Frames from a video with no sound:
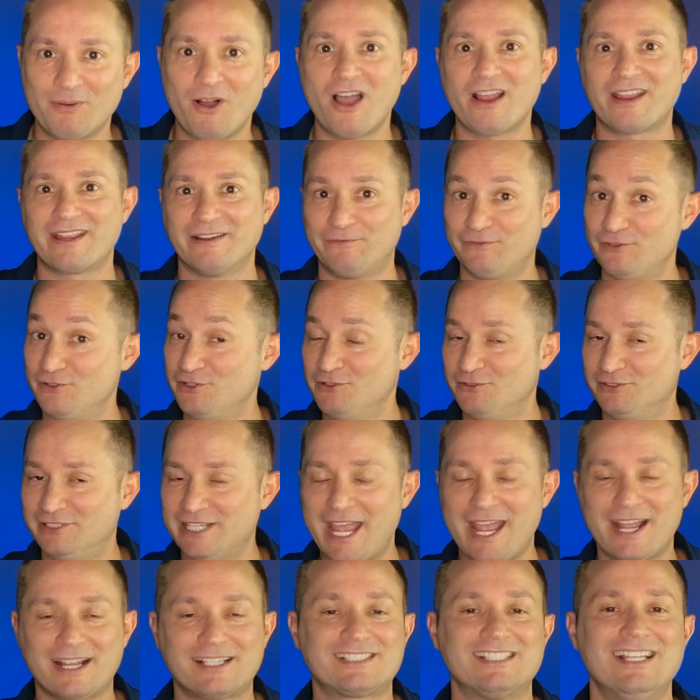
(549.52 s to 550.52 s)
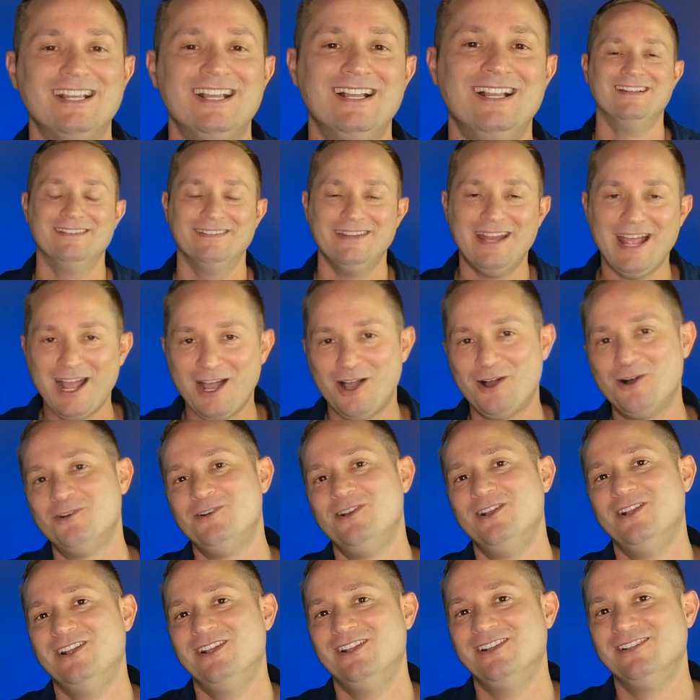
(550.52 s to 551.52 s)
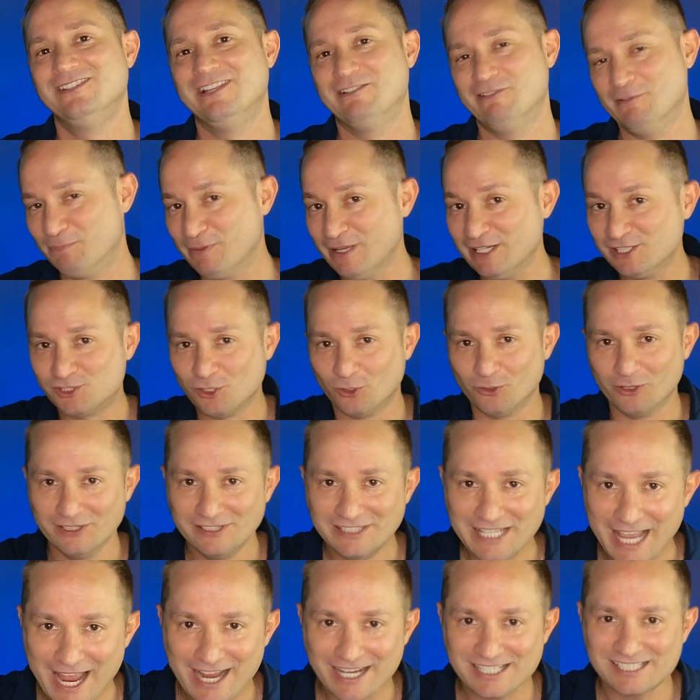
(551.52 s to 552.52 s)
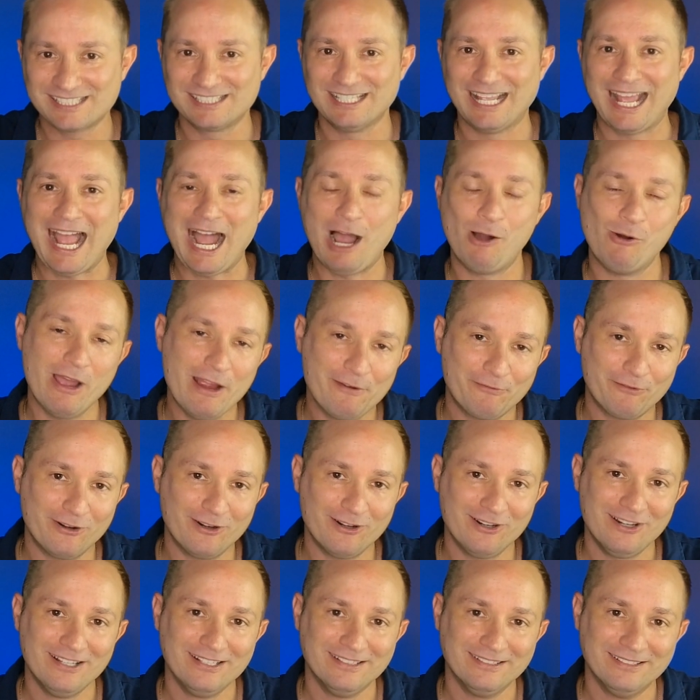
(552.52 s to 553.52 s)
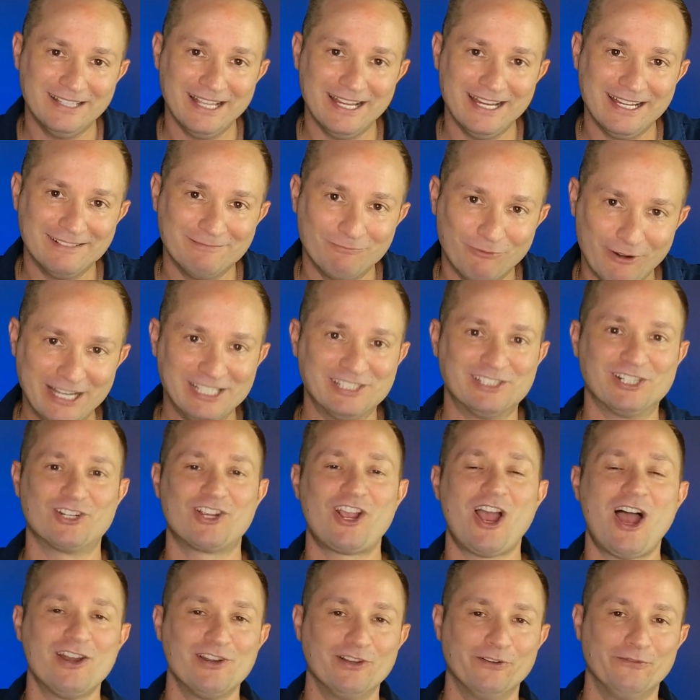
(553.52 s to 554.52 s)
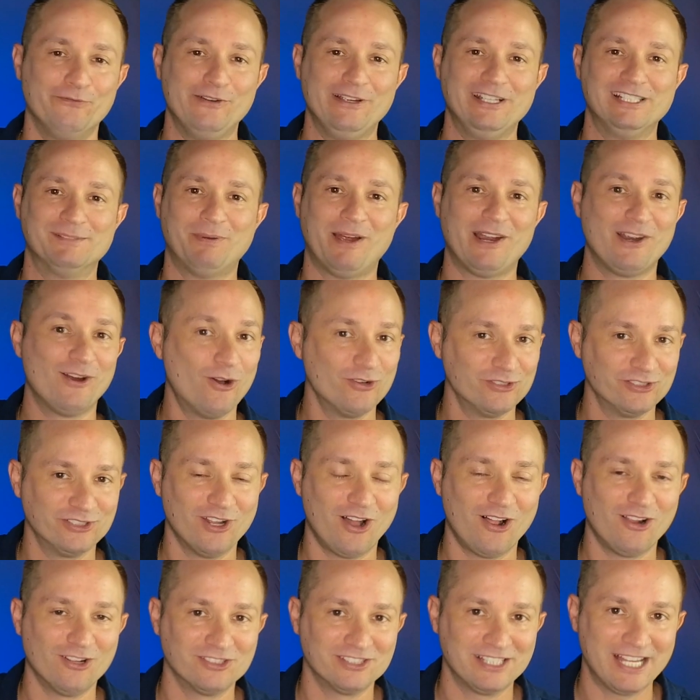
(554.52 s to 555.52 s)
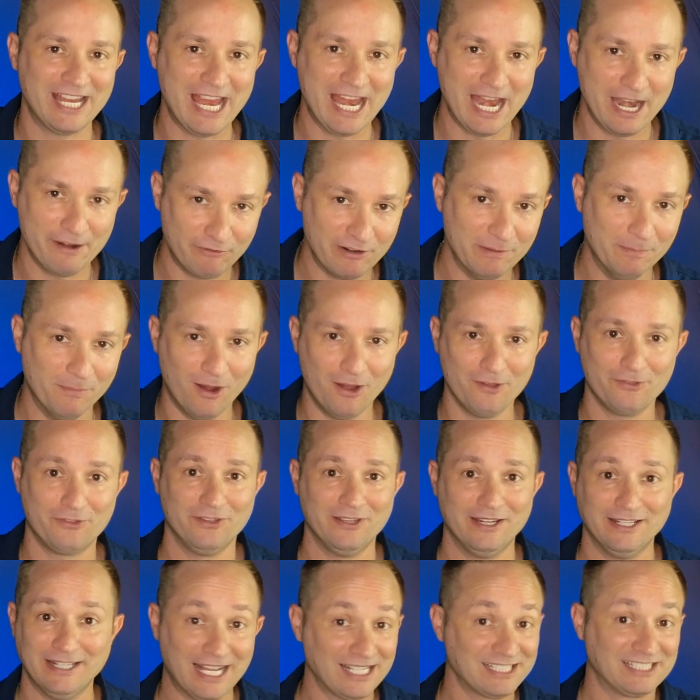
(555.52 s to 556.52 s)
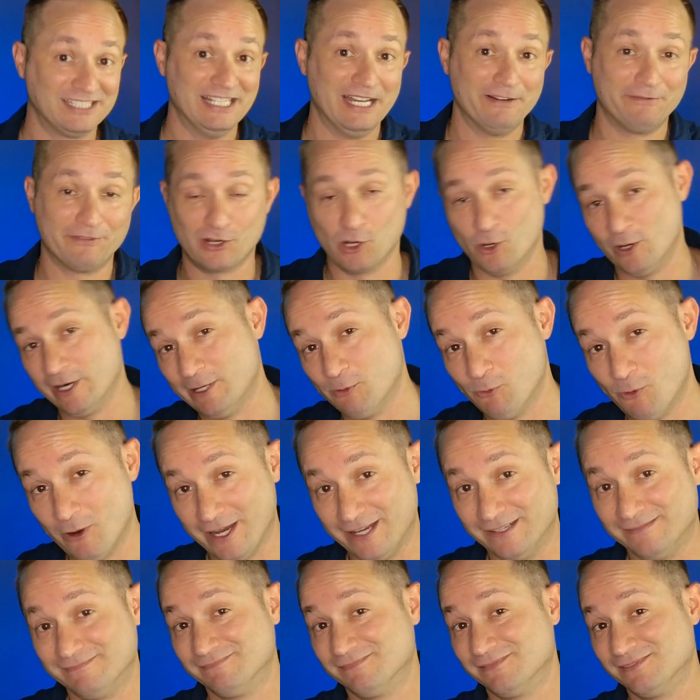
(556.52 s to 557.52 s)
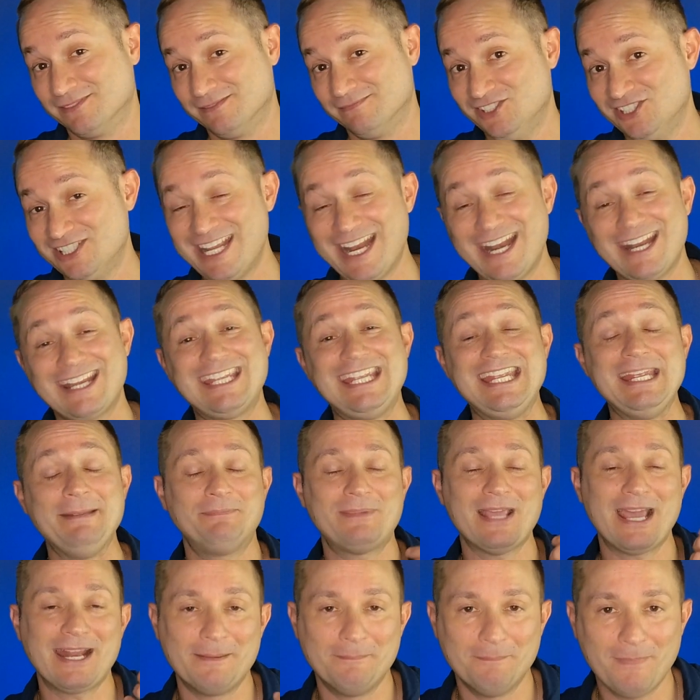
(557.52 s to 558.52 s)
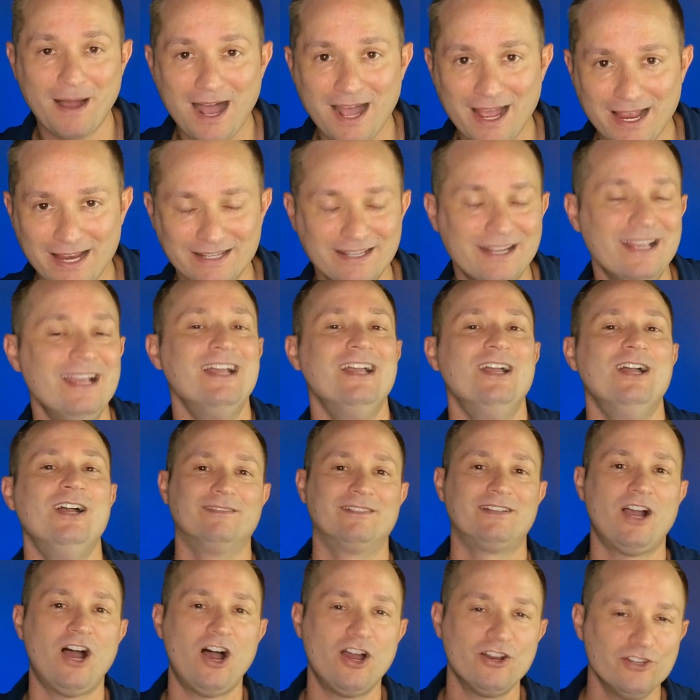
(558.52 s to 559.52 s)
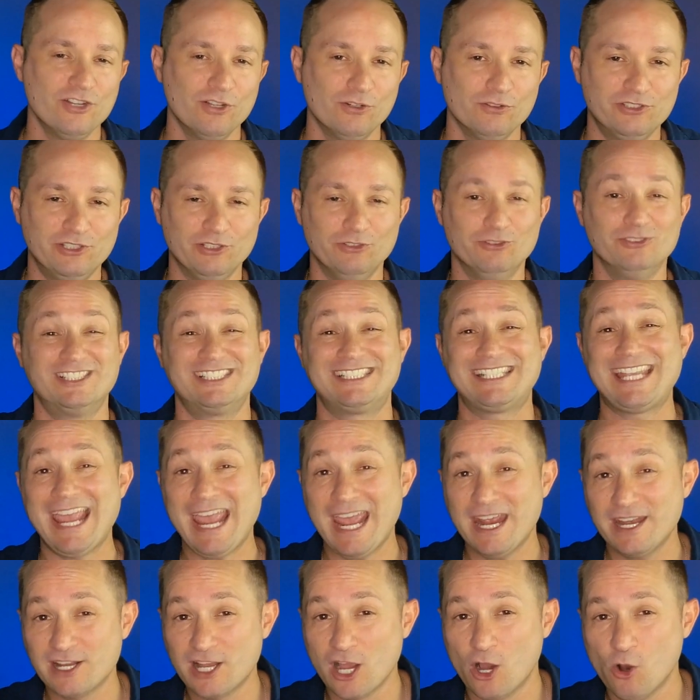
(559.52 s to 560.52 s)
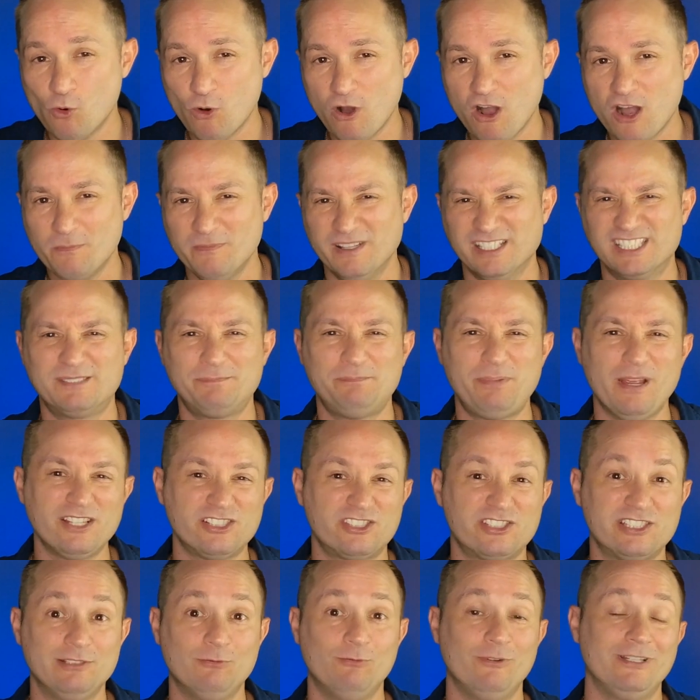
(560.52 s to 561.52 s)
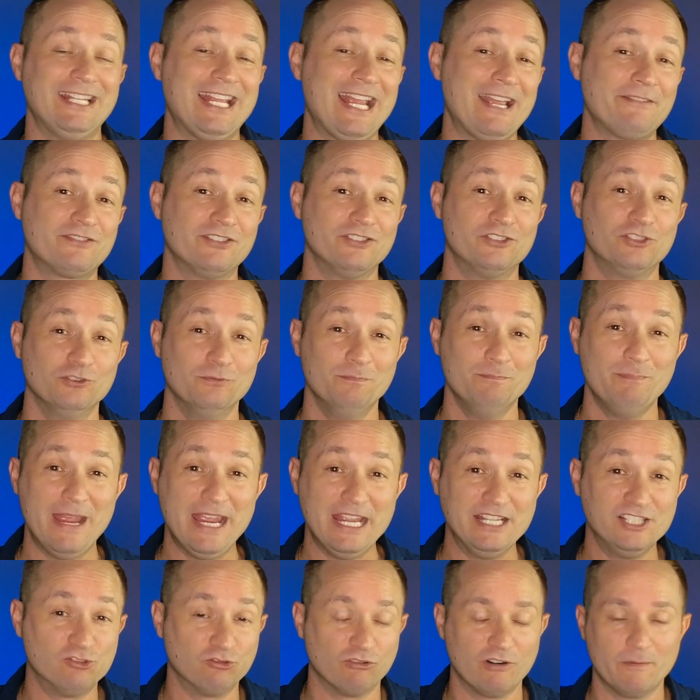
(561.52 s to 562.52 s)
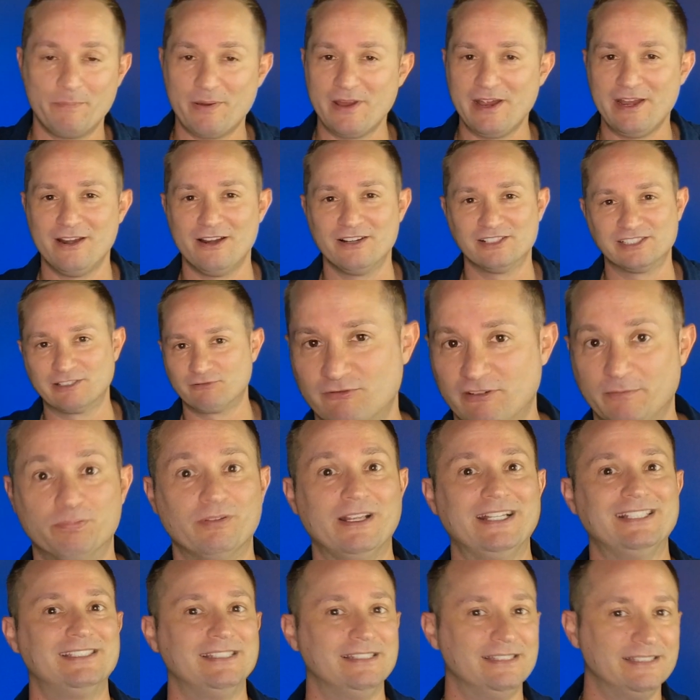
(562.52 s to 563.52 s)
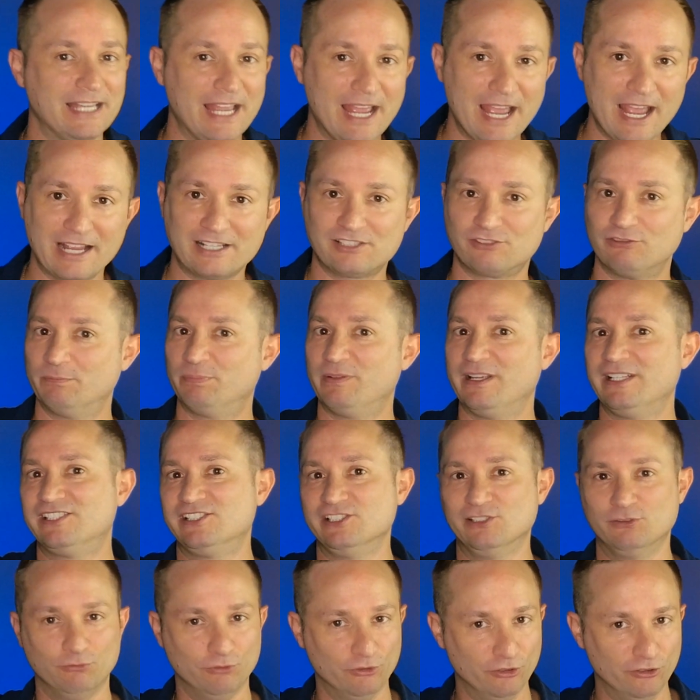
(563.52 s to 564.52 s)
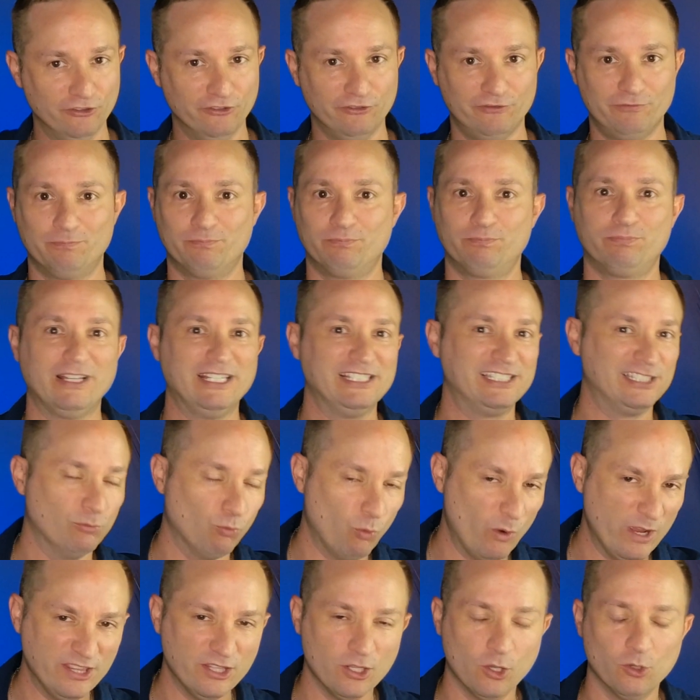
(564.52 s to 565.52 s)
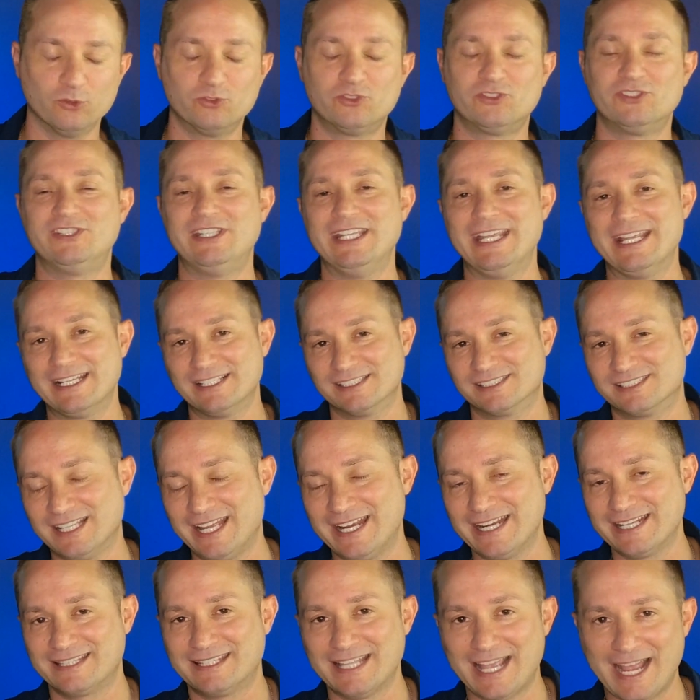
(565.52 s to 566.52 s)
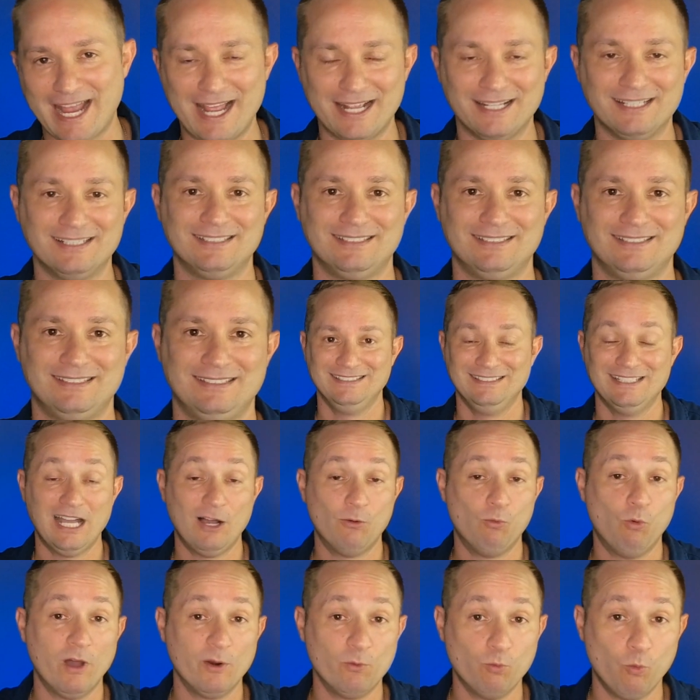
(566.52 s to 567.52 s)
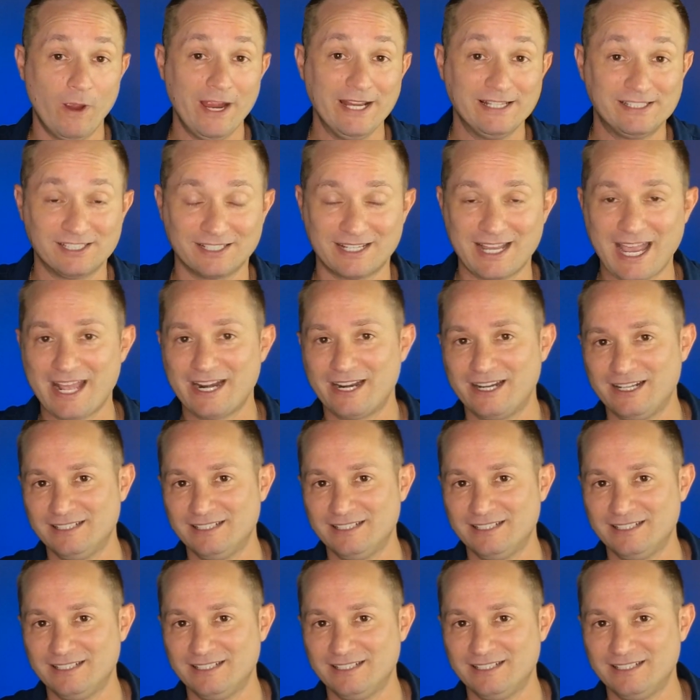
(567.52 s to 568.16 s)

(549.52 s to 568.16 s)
pocket for new decks. Now, they replaced all the decks. However, they raised our condo fees by $100 every month, and that's never going away. So you gotta keep that in mind. Condo dues can go up, especially when they have to do major repairs like replacing decks, replacing the roof, replacing windows, things like that. Now, one way to kind